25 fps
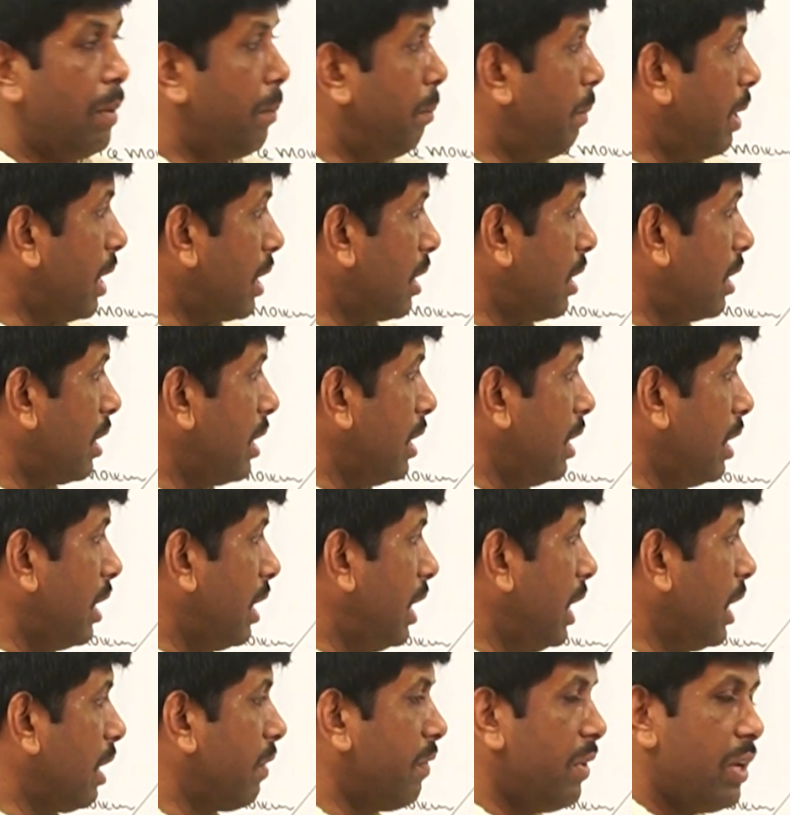But
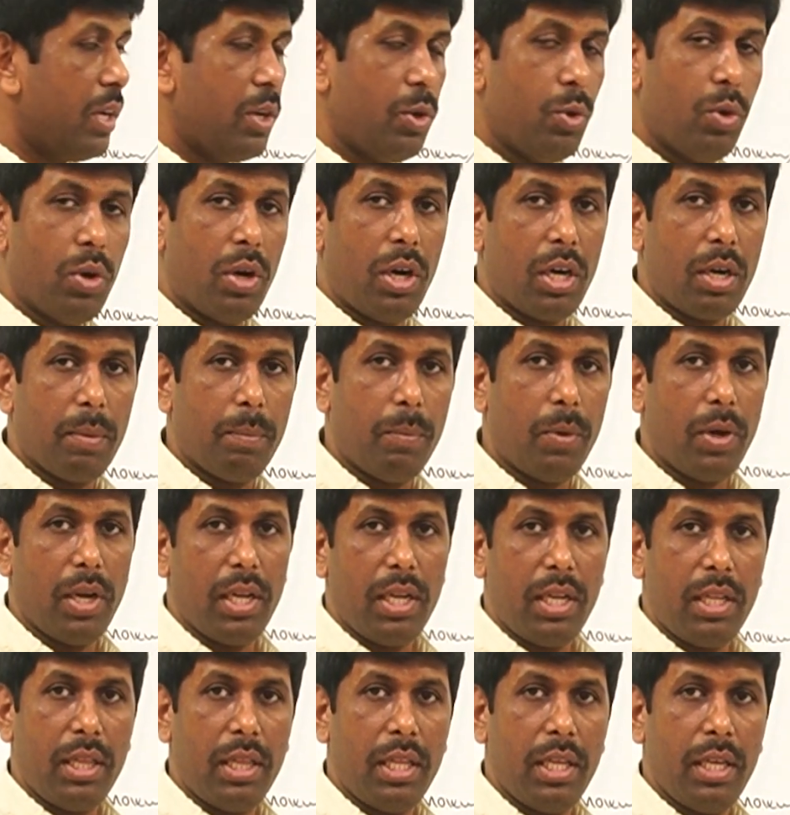liquid do not
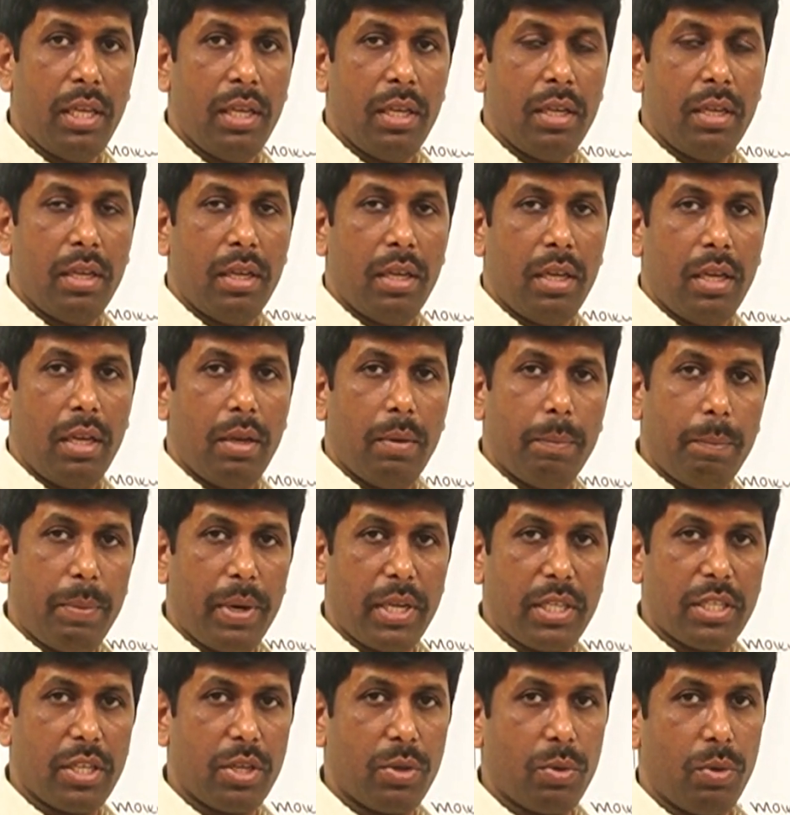boil in the
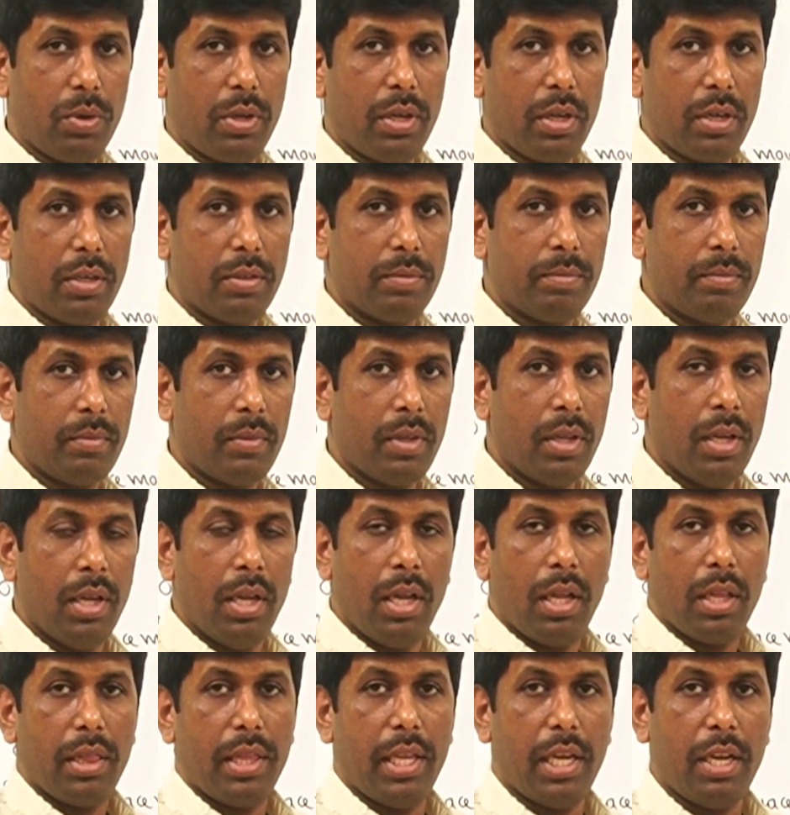pressure cooker.
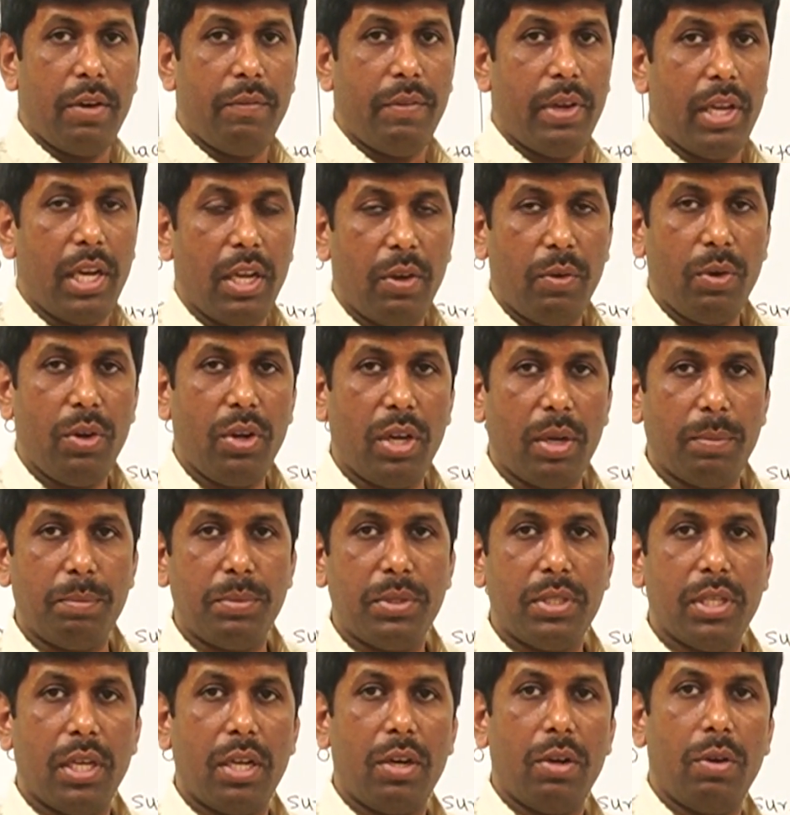Then whenever you
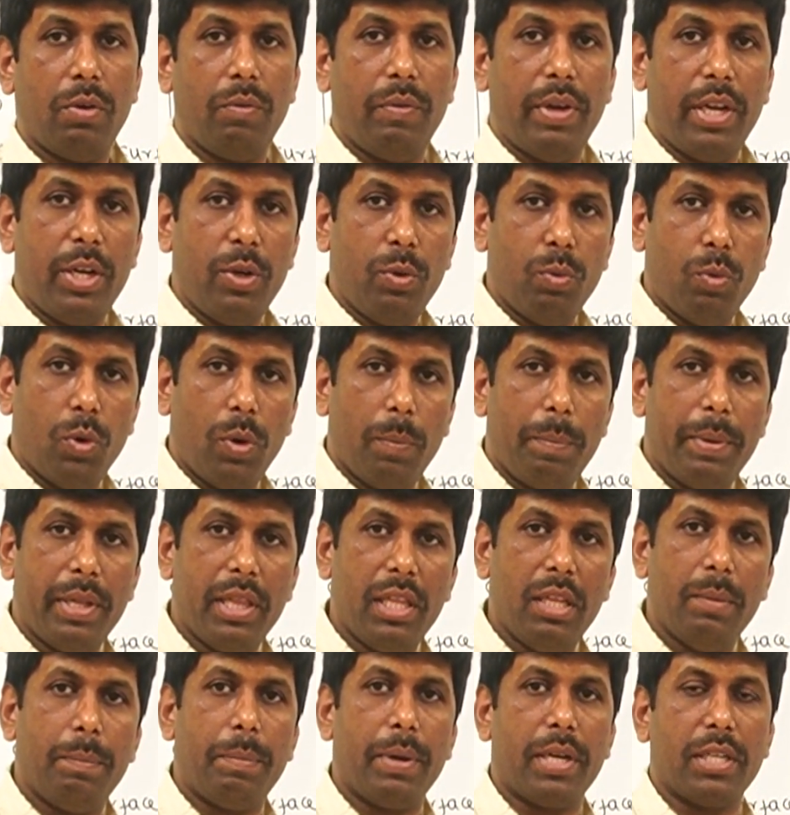observe, when you
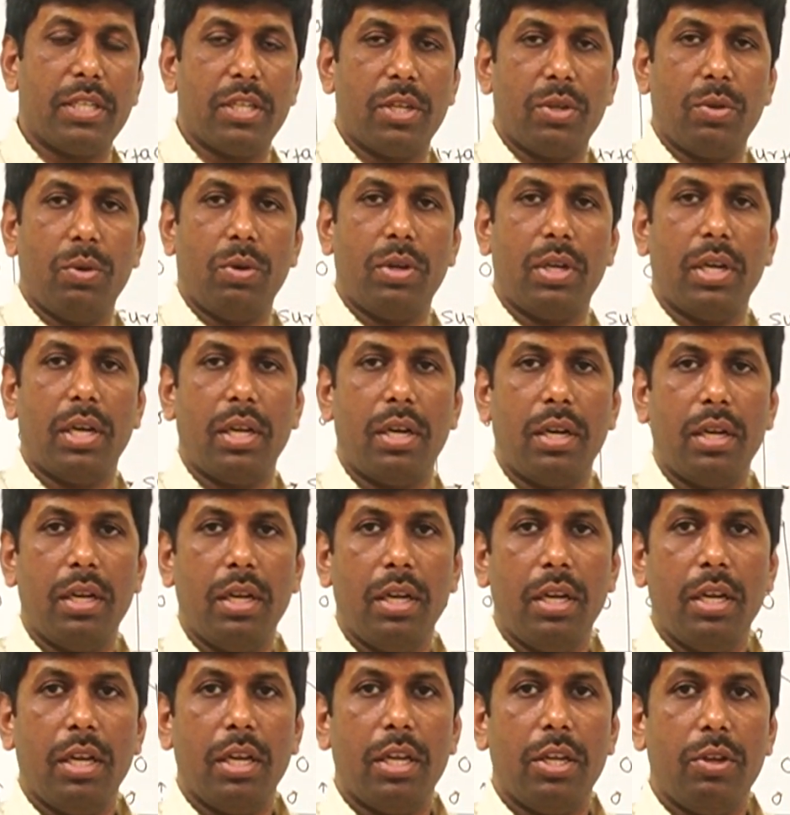open the pressure cooker,
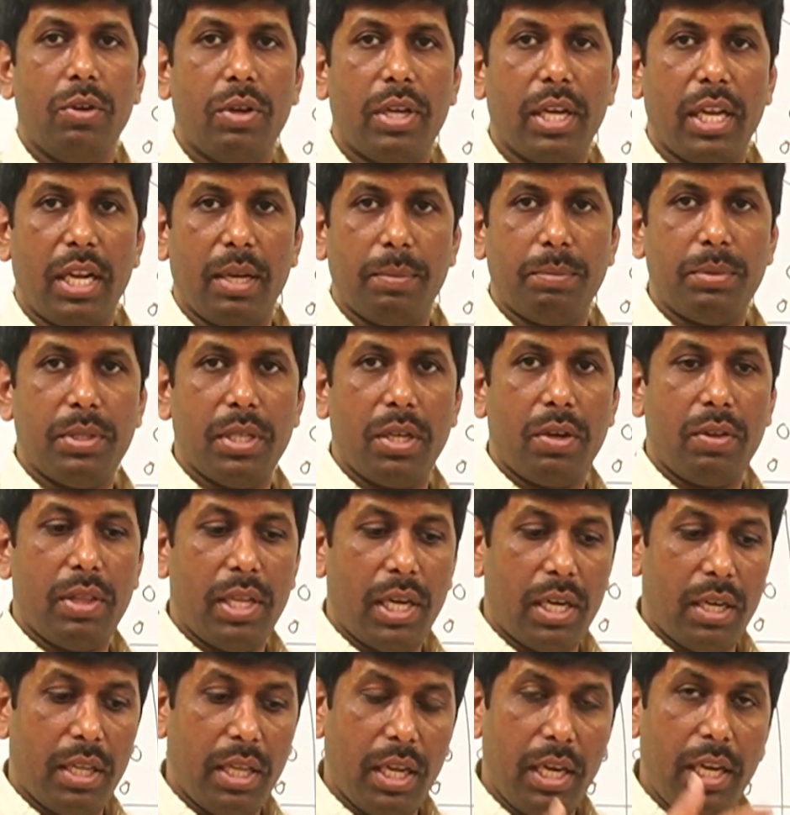you can observe
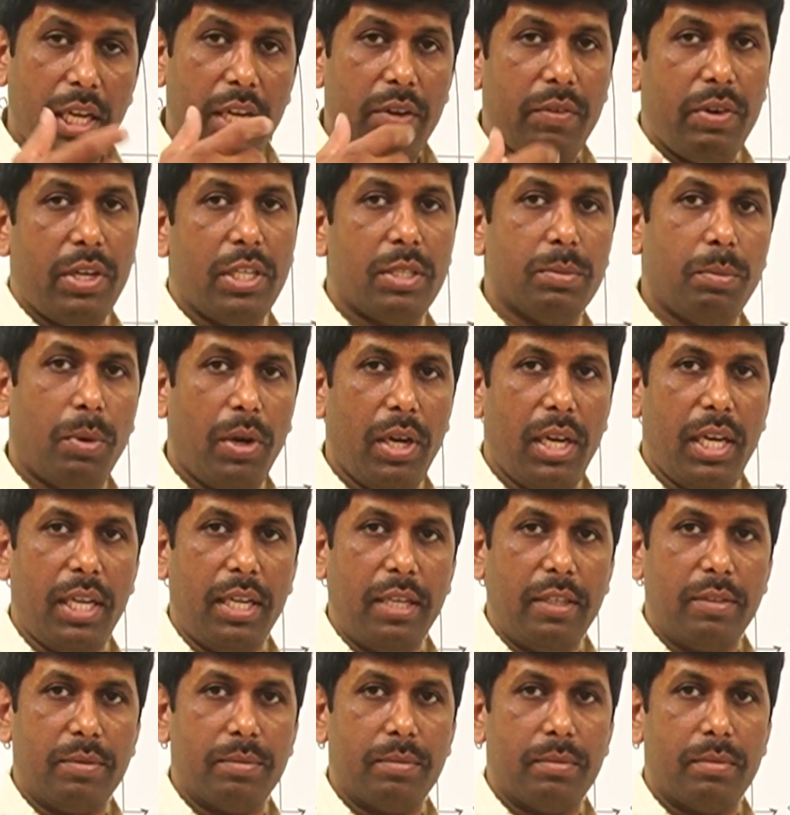that the liquid is
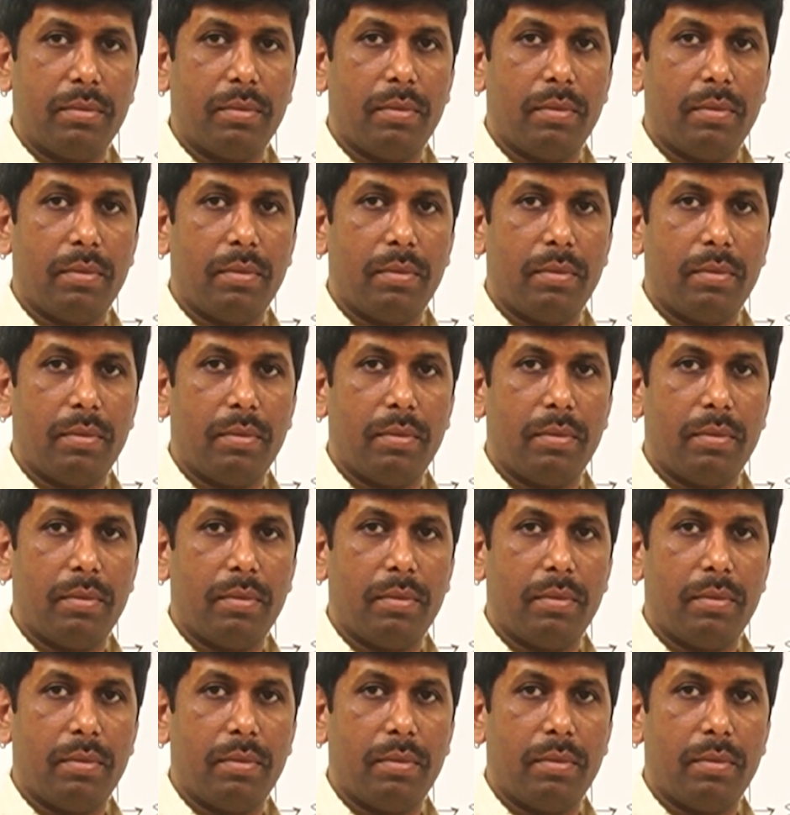boiling.